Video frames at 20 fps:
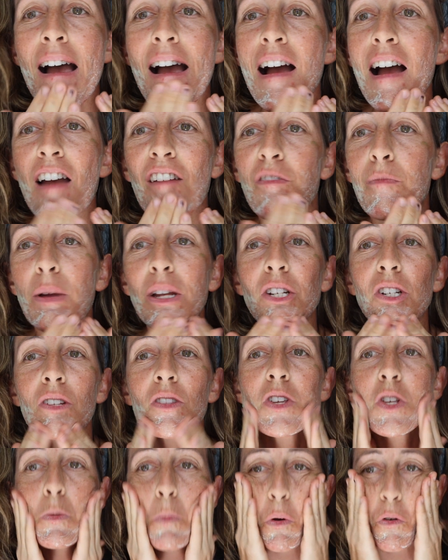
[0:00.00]
I've mentioned
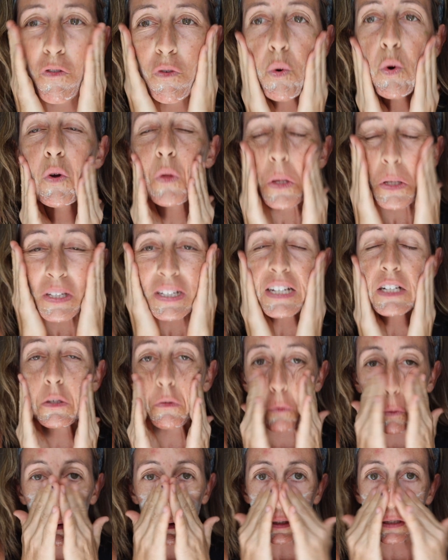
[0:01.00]
this before, this
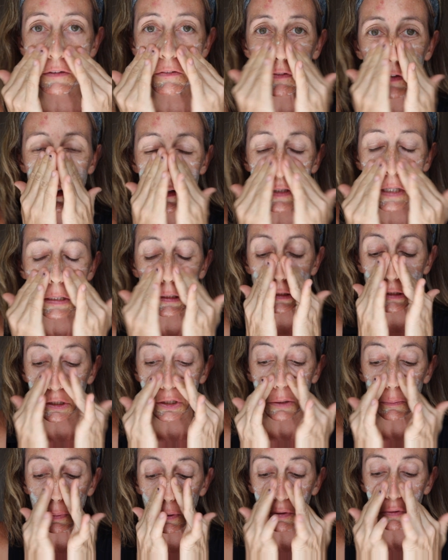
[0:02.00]
exfoliant feels a
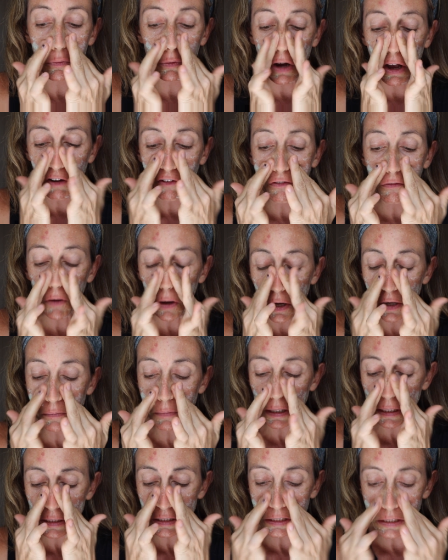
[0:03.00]
little bit rough on
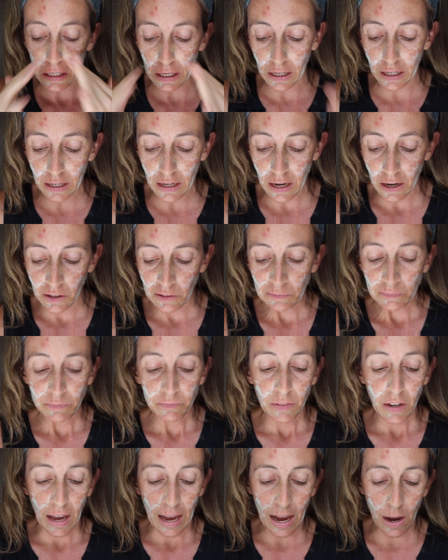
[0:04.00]
my skin.
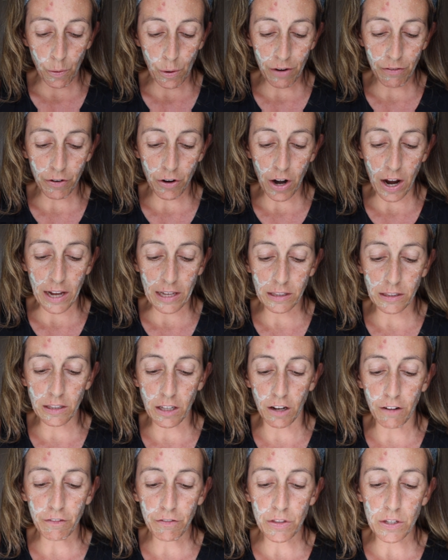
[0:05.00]
However, I
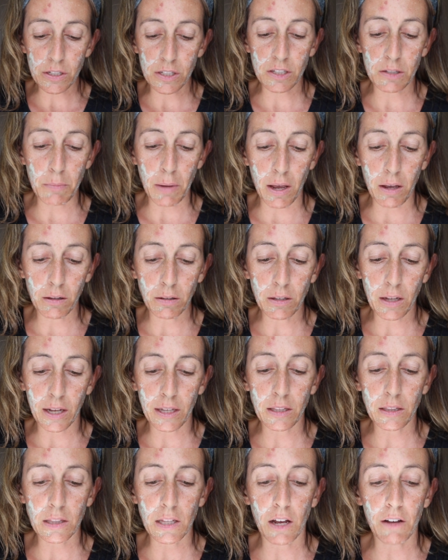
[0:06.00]
love the smell,
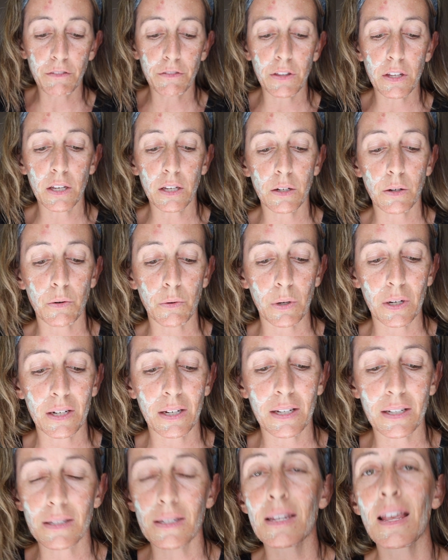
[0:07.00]
I love the
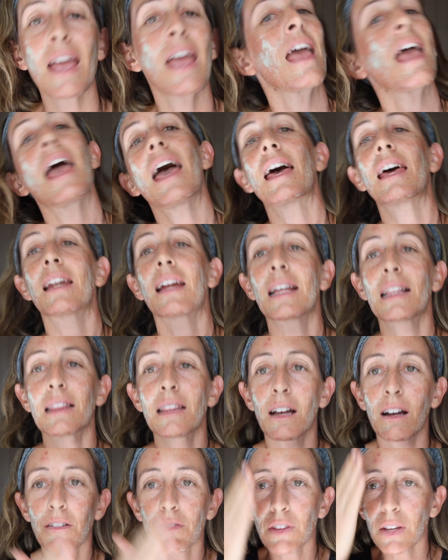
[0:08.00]
ingredients, and I
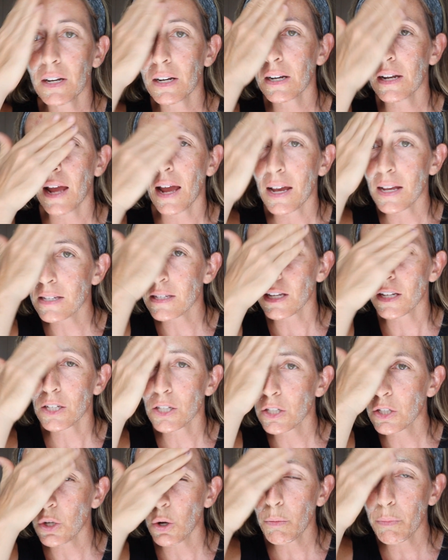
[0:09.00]
love that it has a
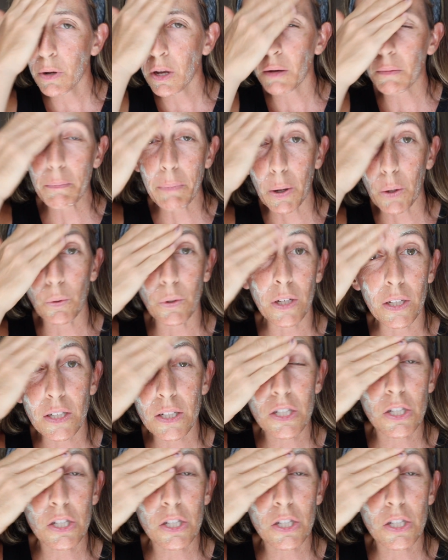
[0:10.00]
soap component